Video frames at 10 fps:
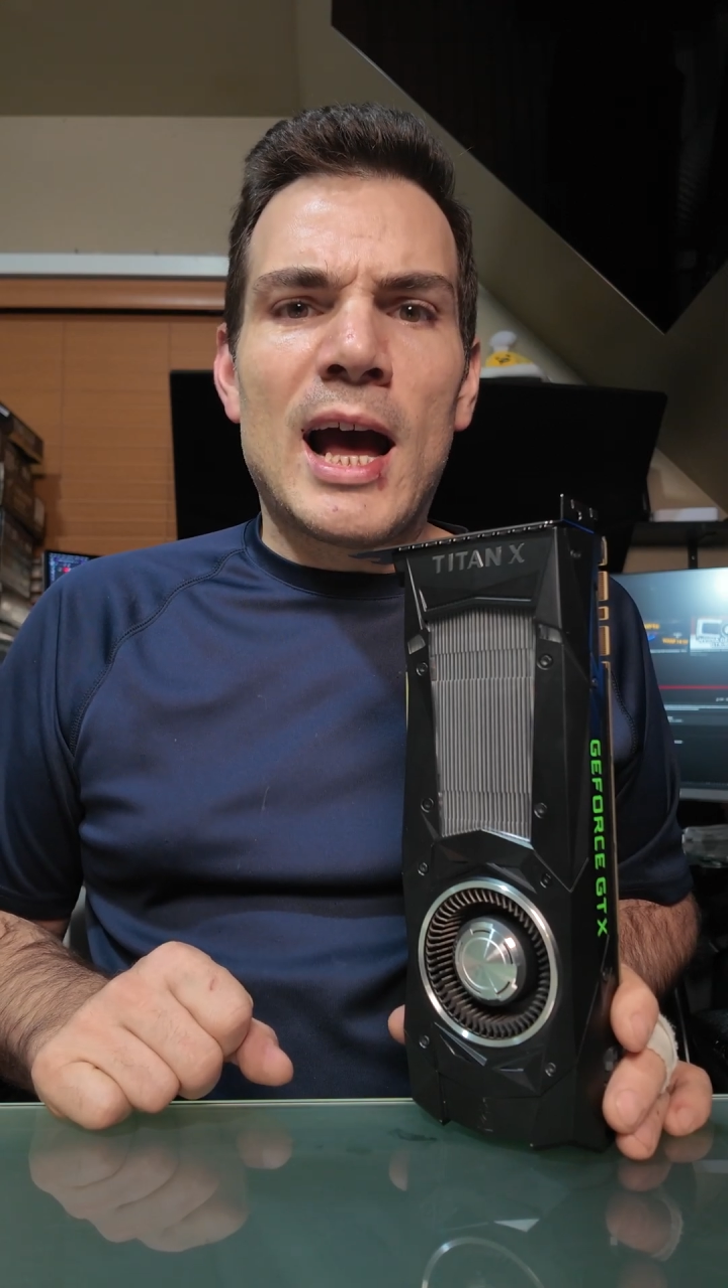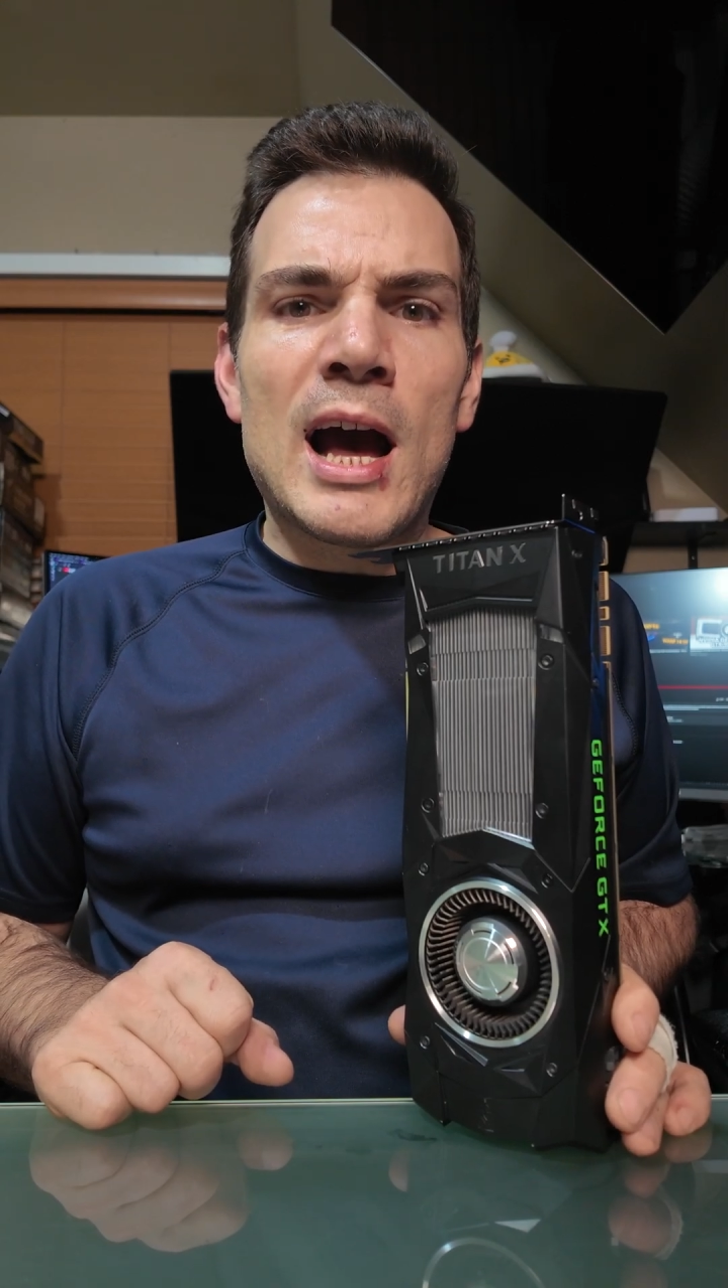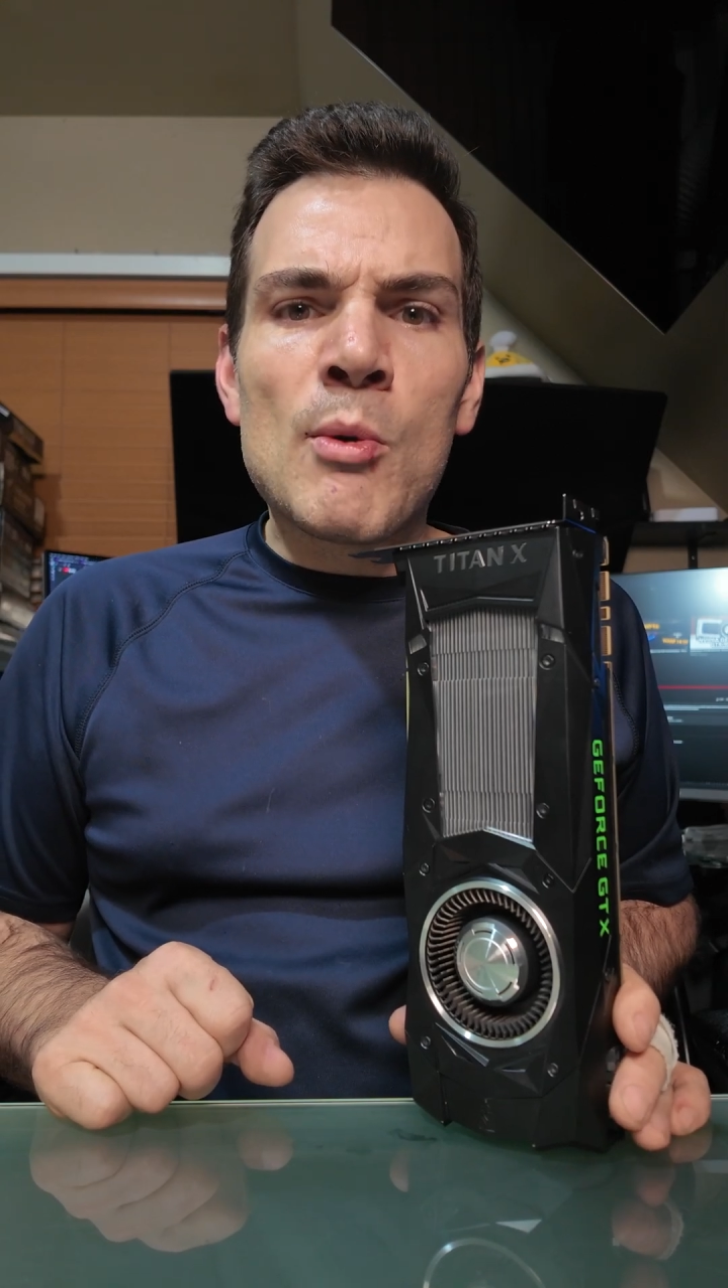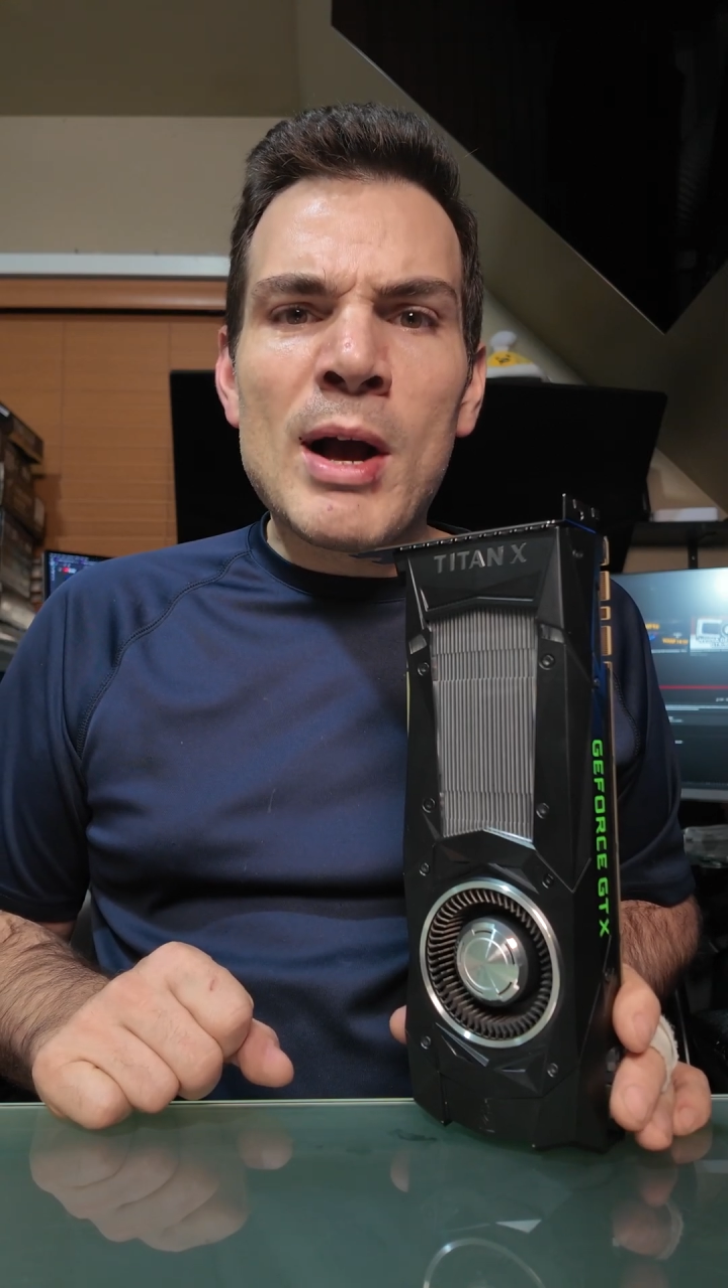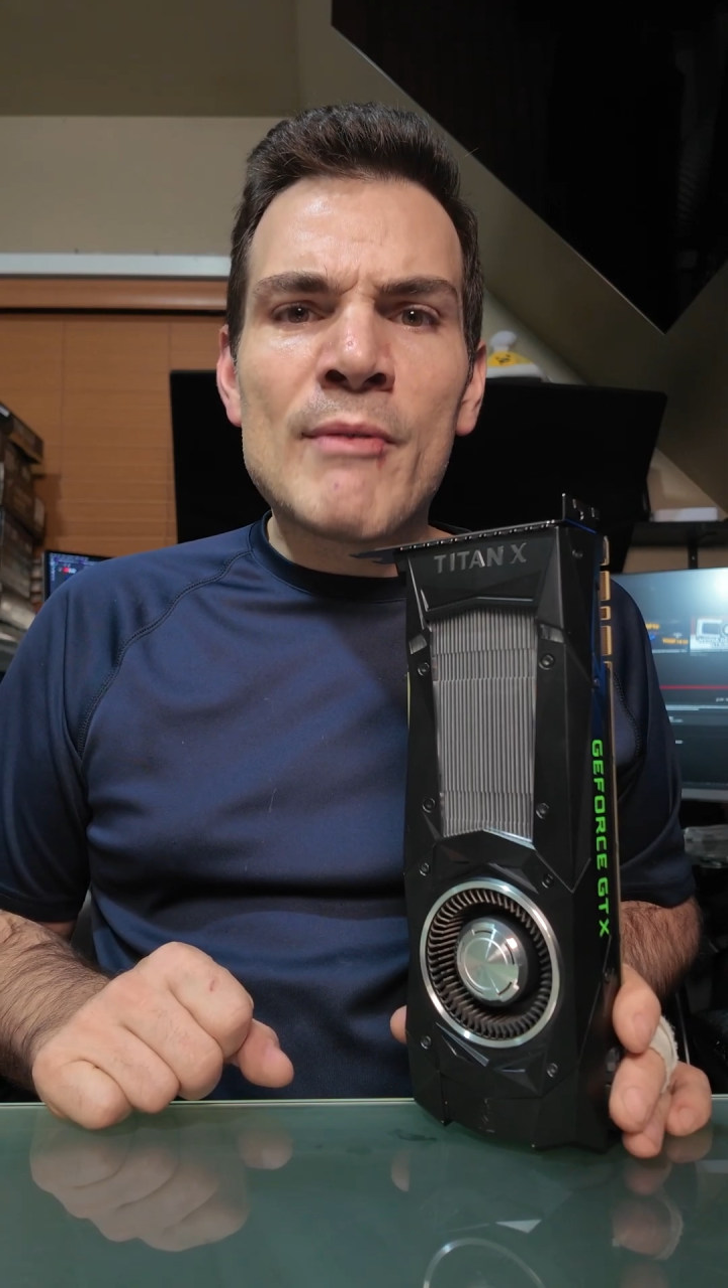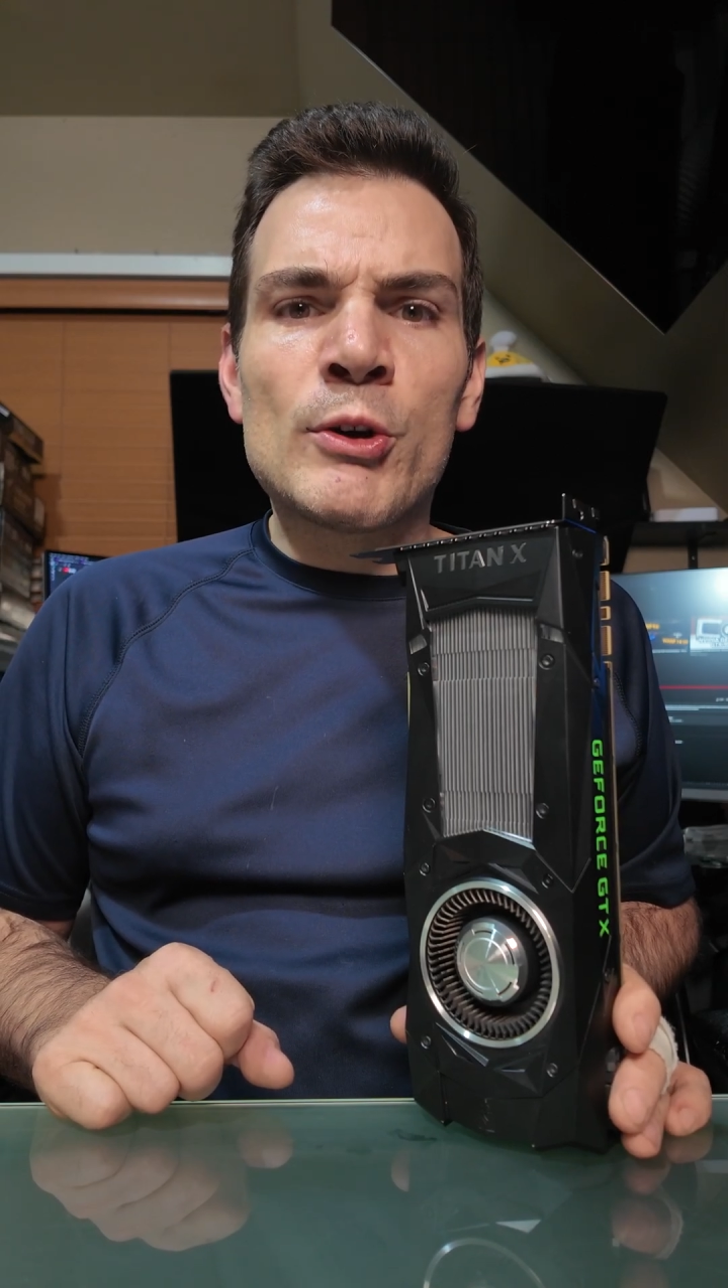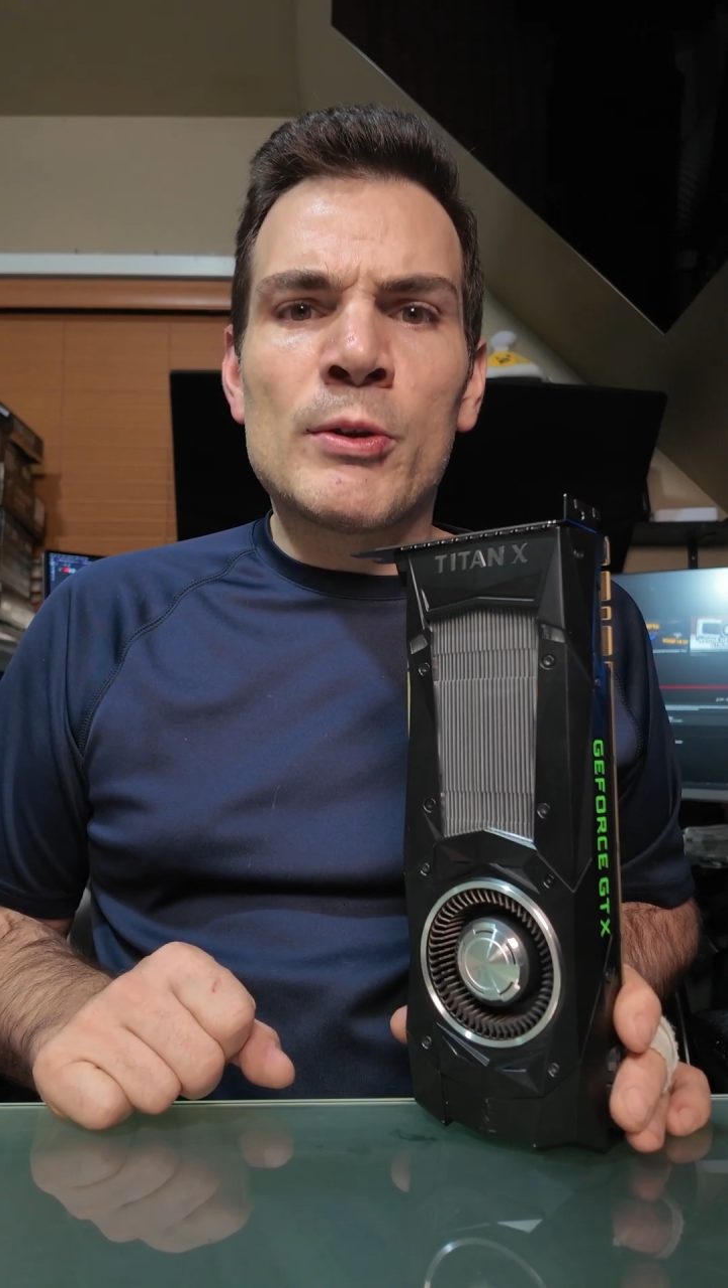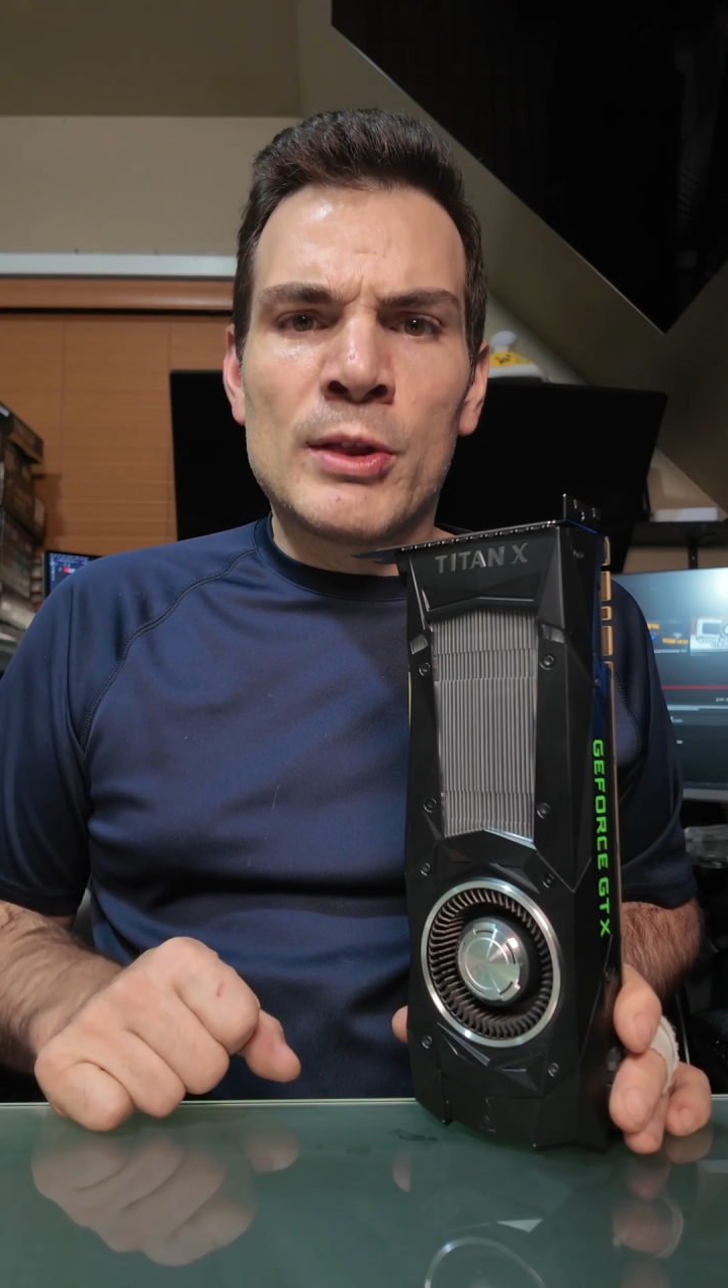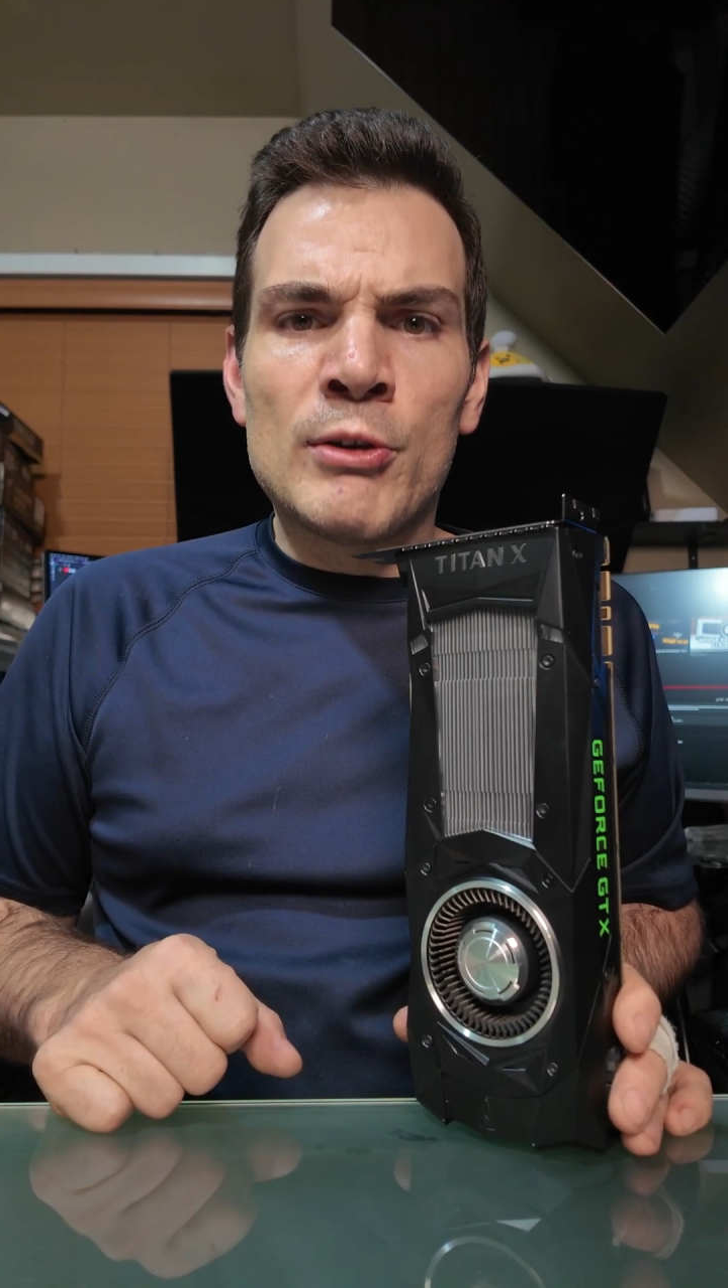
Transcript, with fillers: However,